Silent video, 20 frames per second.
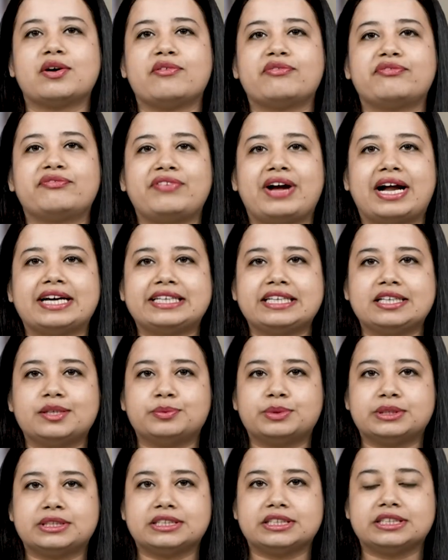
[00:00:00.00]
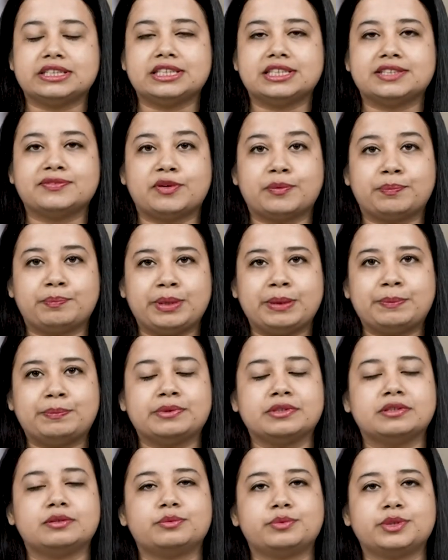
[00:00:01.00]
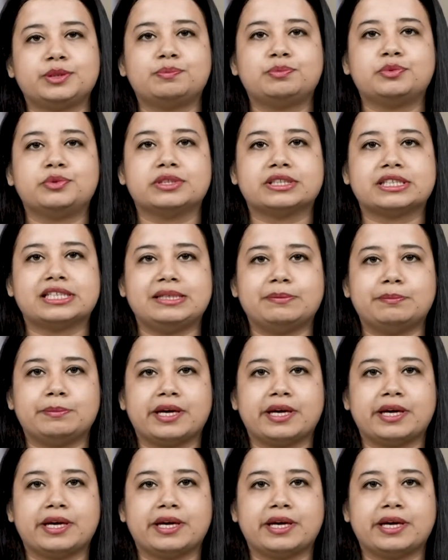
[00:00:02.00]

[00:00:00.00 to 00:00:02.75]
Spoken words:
of fatty liver disease for people with poor sleep